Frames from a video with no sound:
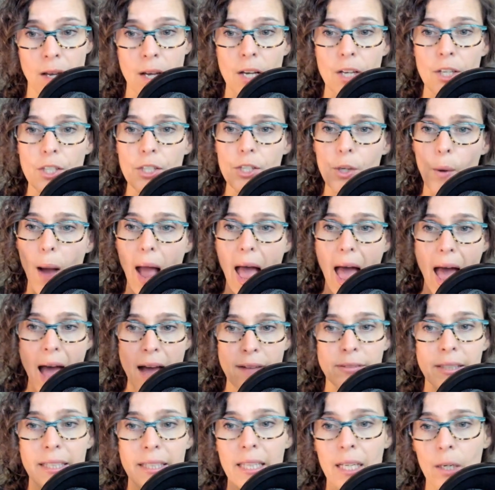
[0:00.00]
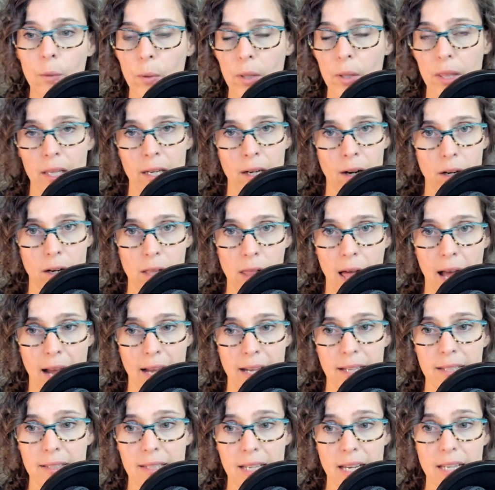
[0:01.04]
So everything within our
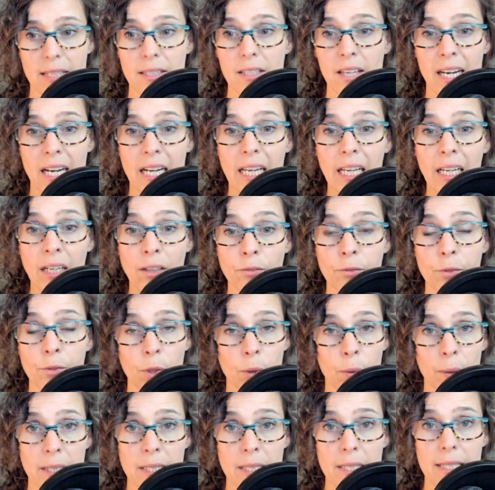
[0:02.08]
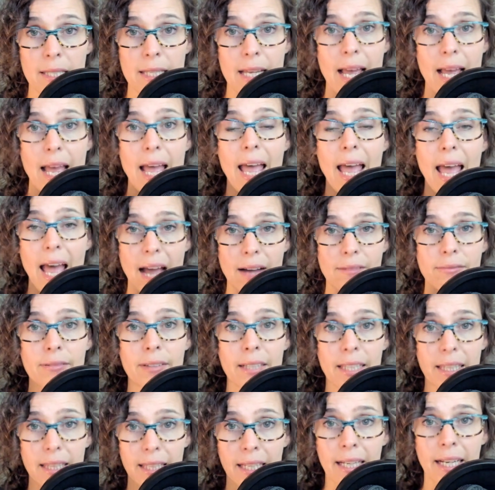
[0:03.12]
clients is going to influence
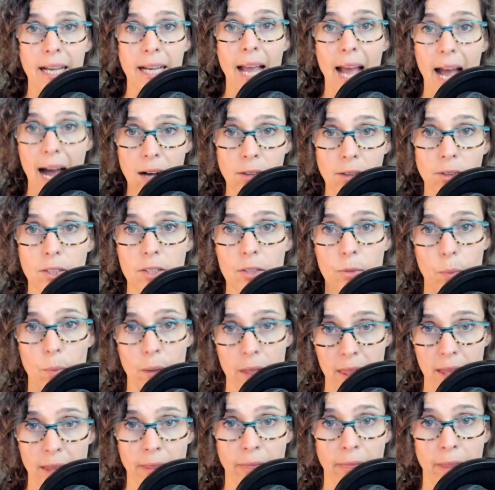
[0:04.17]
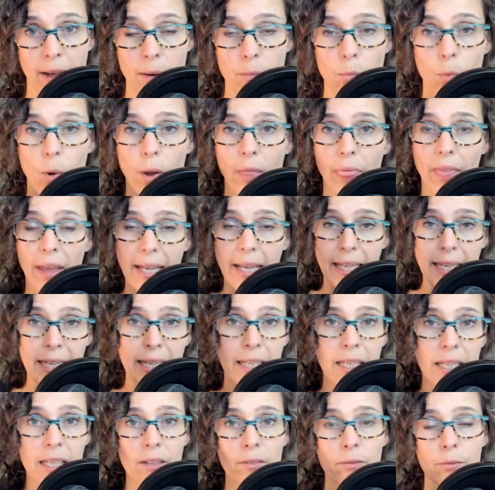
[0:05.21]
everything else within them. What they
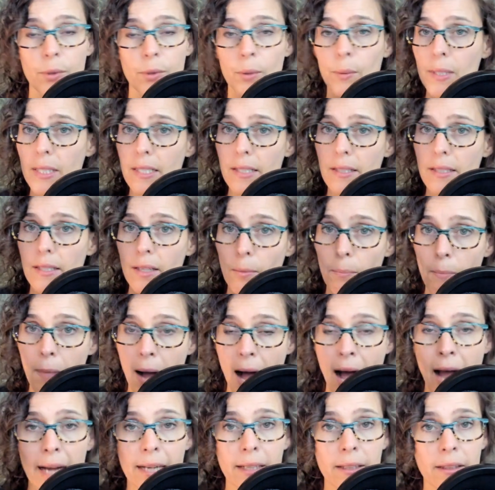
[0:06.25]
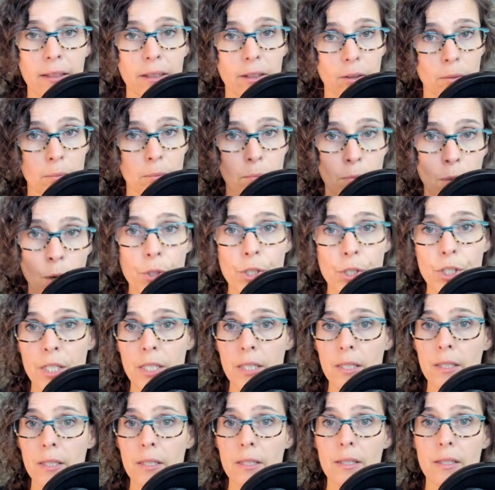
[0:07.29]
eat influences their mind, their
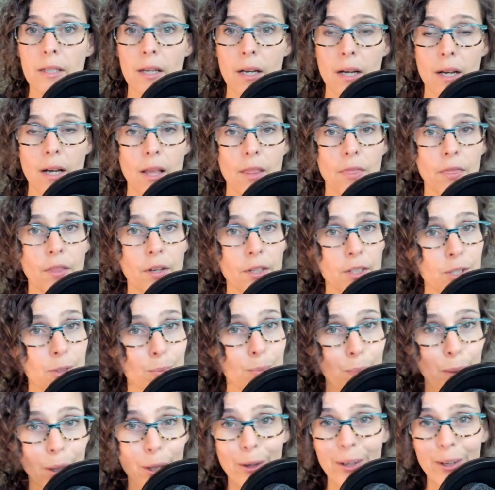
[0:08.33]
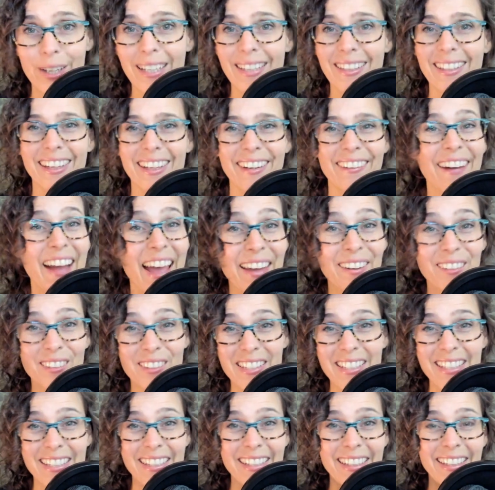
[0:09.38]
emotions, their spirit, their
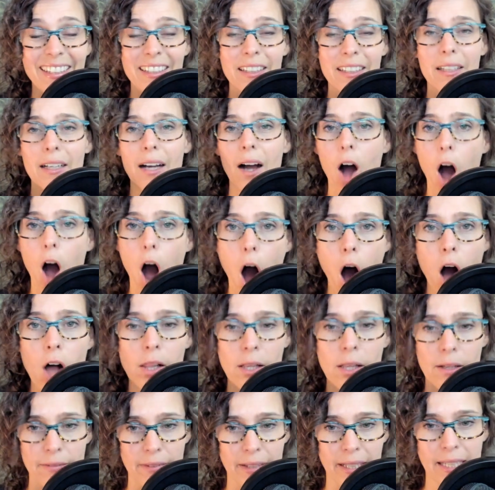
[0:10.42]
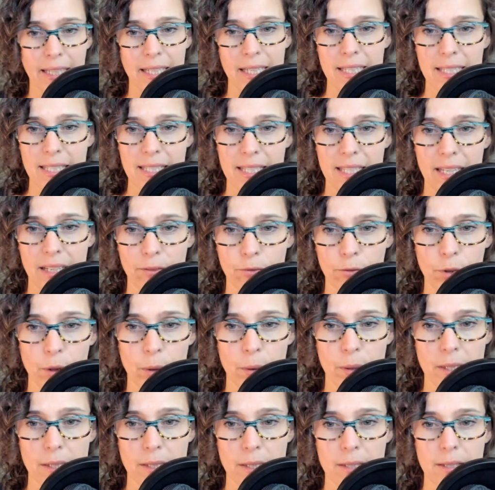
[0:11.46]
energy. All of it is
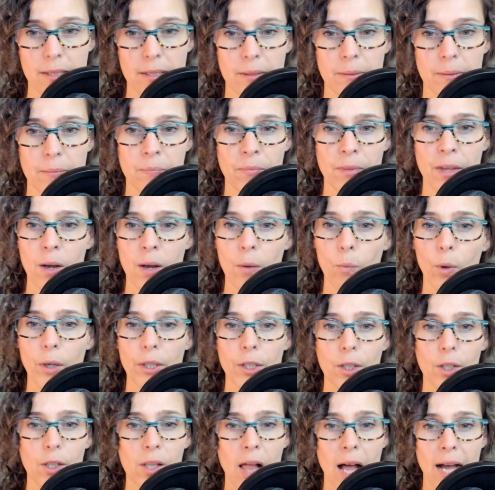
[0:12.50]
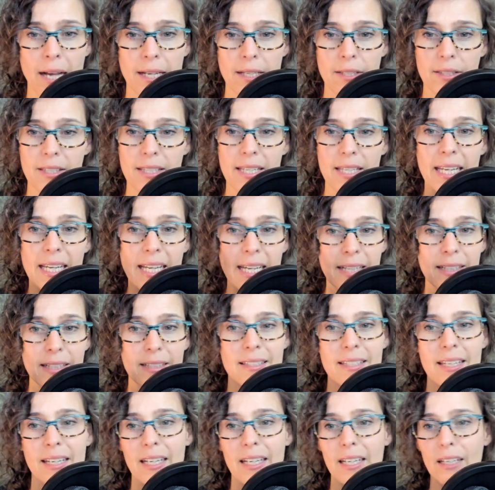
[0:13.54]
influenced. What your clients eat is
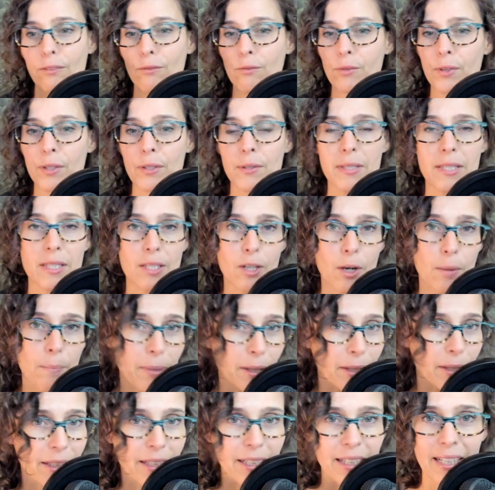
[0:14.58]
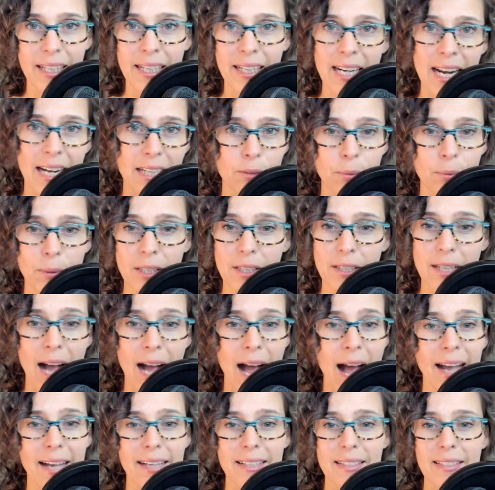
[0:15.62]
going to influence their ability to connect with their
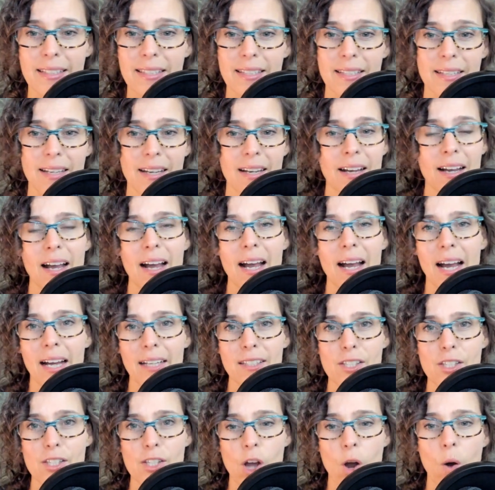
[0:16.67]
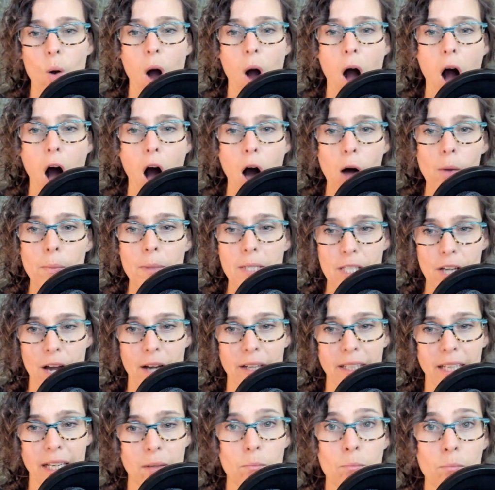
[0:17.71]
guides. And so I'll be
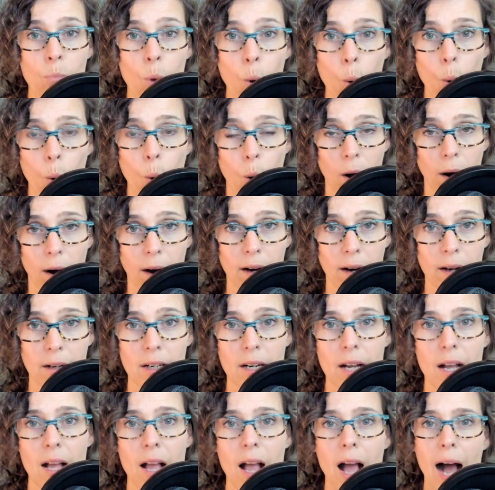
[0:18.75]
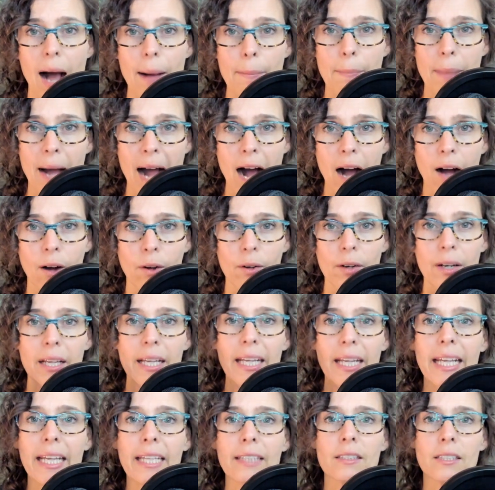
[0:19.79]
talking more about
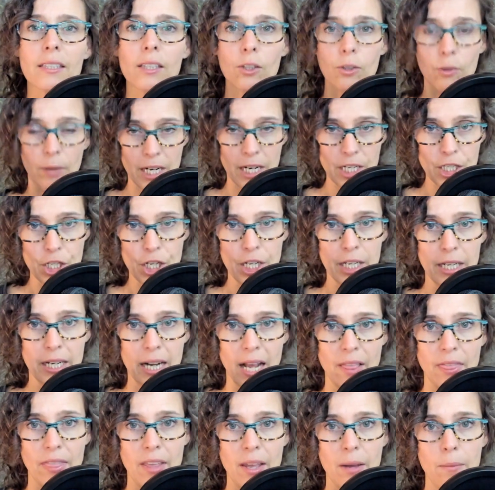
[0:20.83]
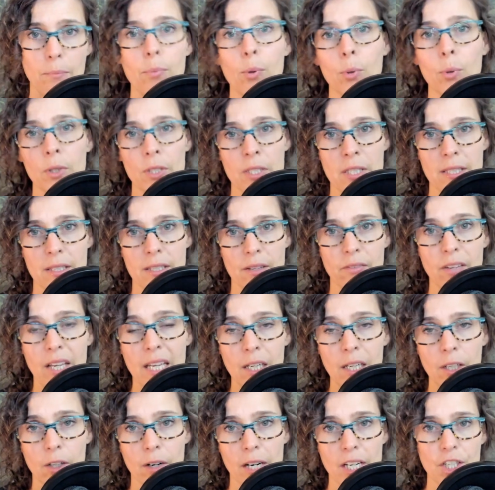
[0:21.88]
integration and the importance of
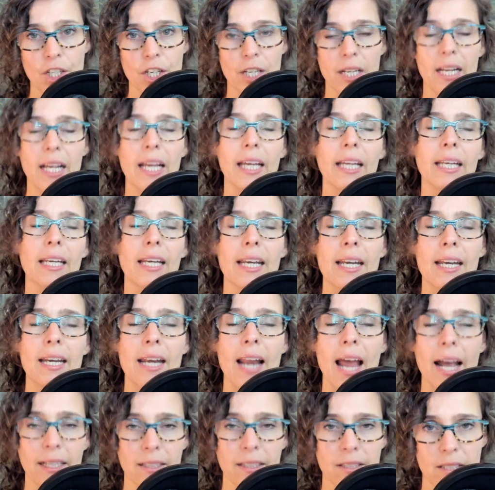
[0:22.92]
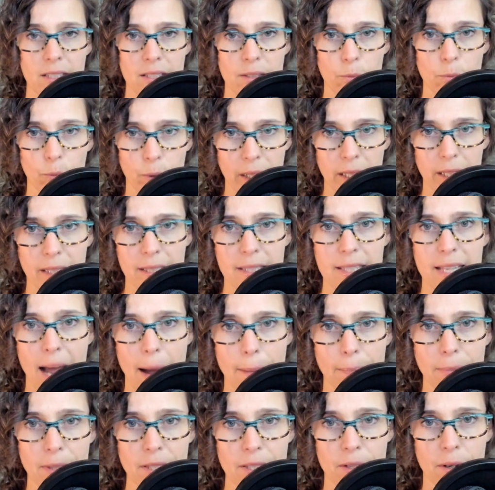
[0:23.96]
integration in next week's
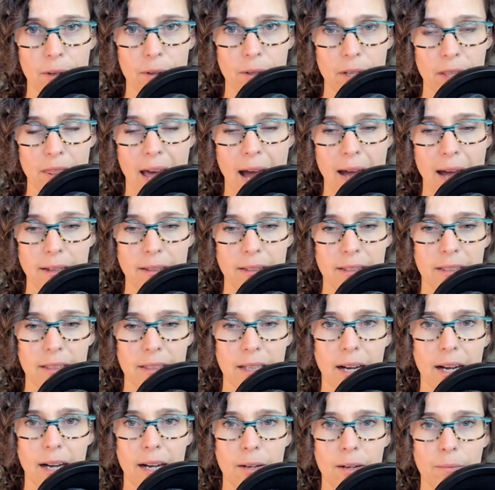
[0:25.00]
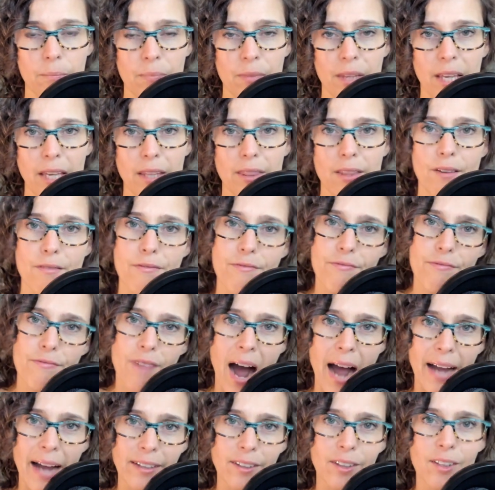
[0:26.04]
episode, in the
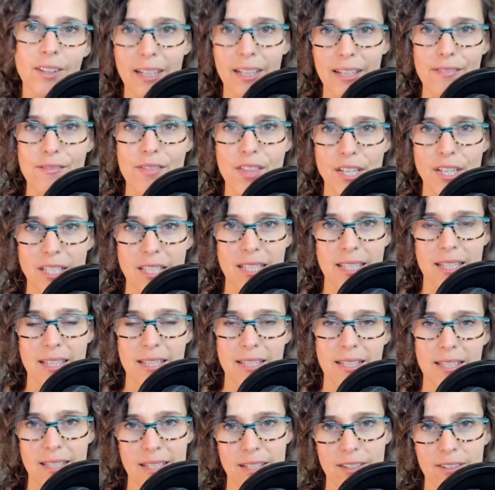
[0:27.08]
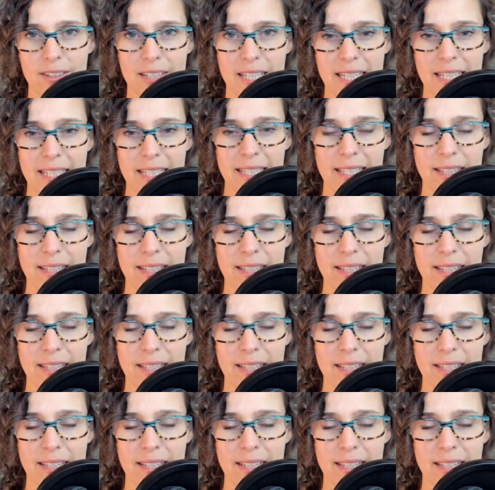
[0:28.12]
final of this series